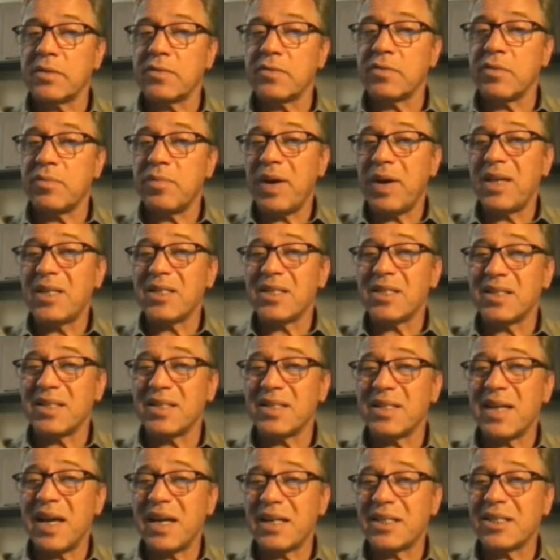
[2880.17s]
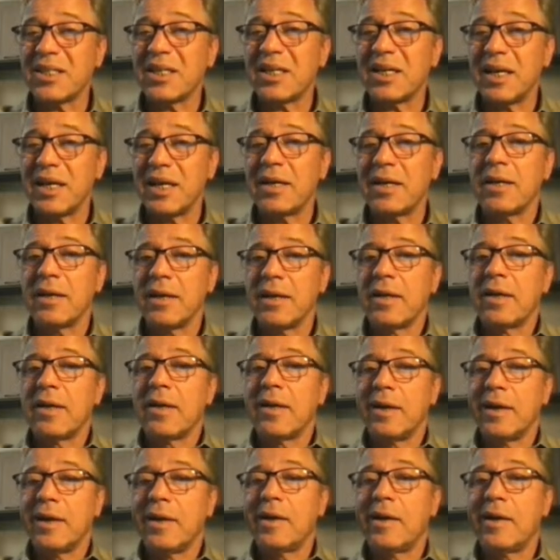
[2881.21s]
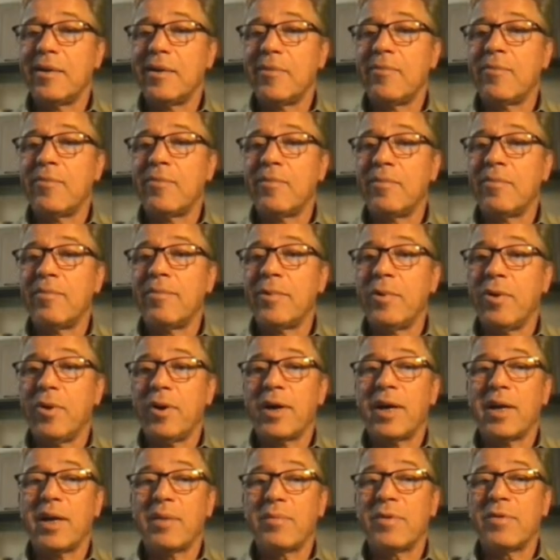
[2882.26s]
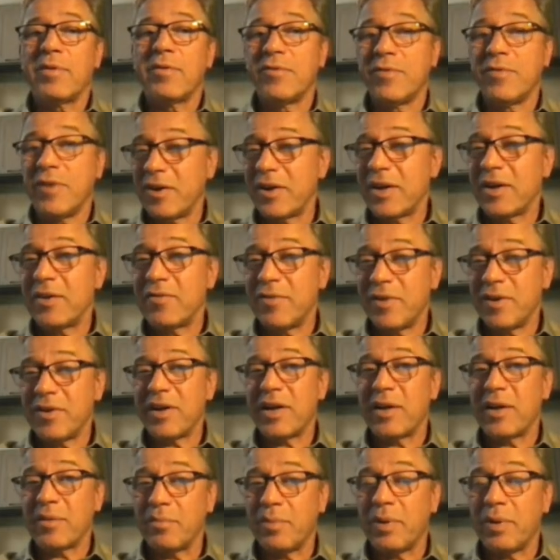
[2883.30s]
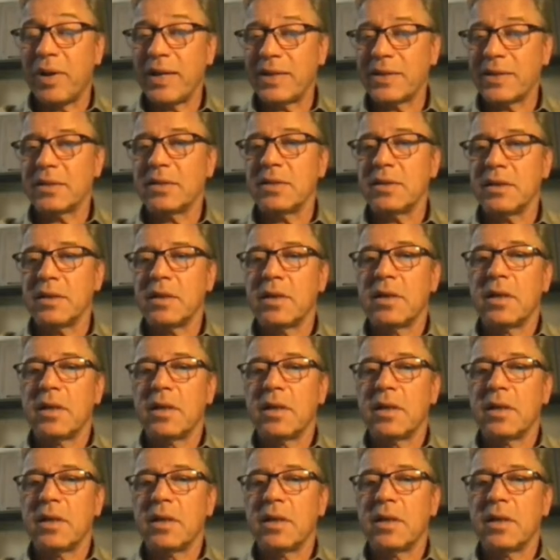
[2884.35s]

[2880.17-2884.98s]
For patients, is actually block can be very, very unpleasant.